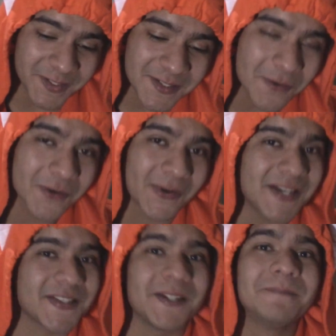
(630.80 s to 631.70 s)
They're so
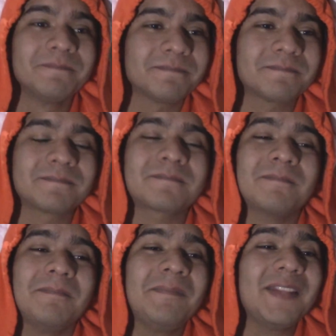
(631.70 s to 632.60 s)
crazy.
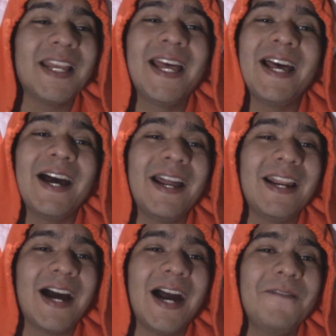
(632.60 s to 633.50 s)
And
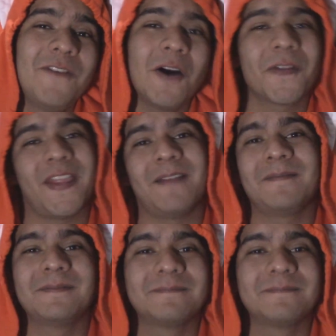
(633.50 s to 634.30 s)
I blocked them